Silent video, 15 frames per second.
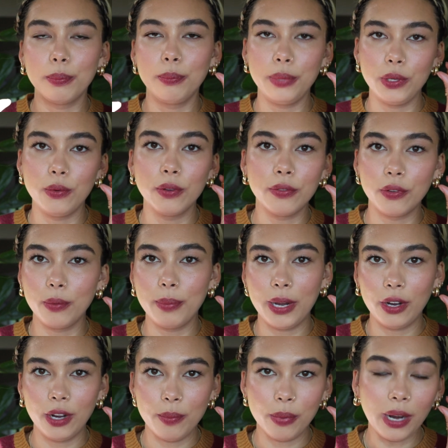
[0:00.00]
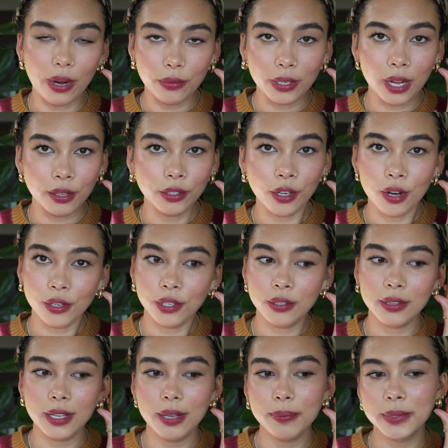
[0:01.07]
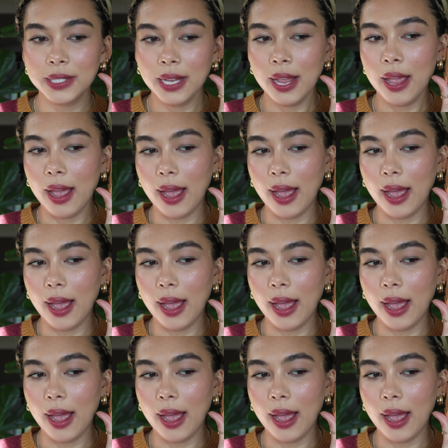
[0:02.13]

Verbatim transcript: beautiful berry brown color on your lips,